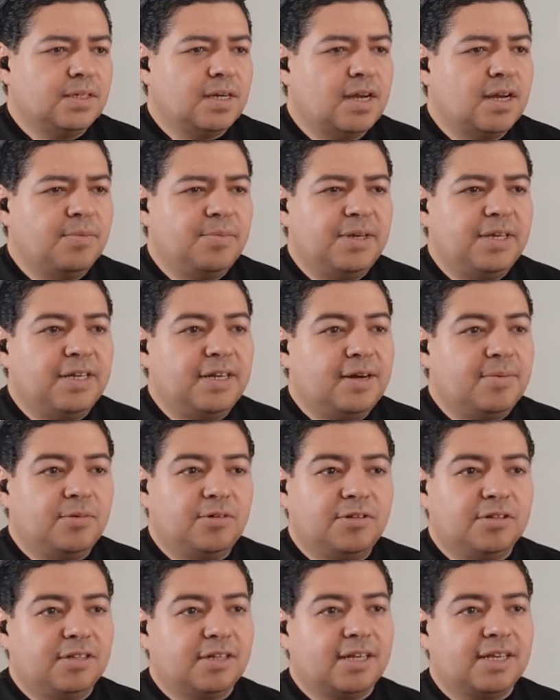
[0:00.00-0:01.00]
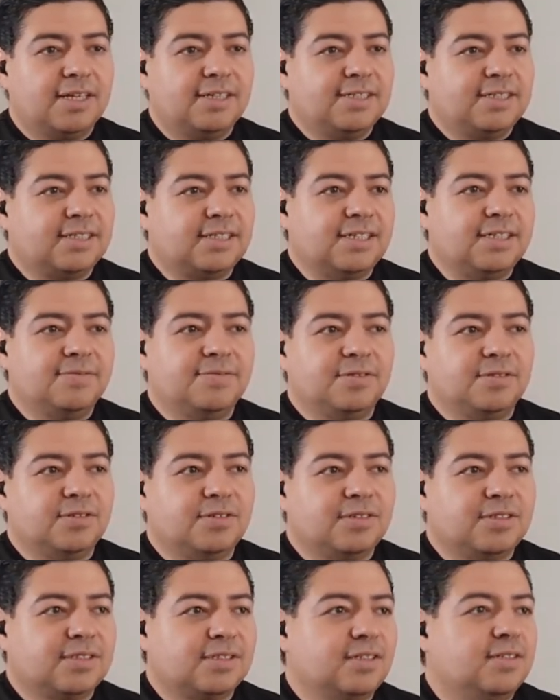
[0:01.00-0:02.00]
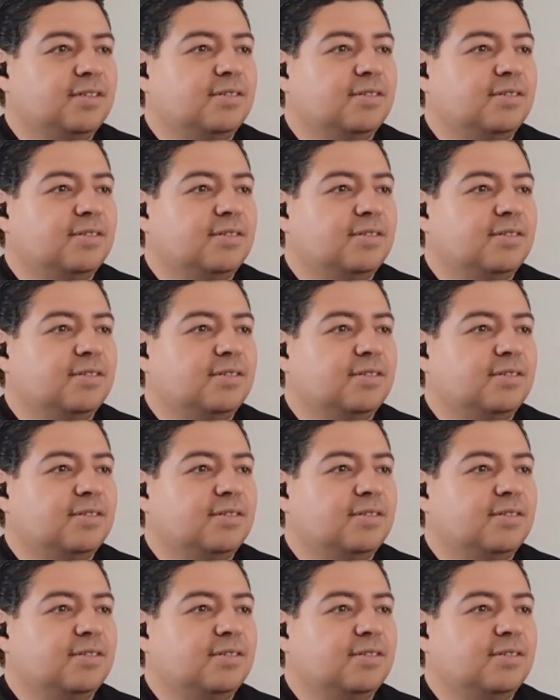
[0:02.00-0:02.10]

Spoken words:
I mean, I'm all against evil, so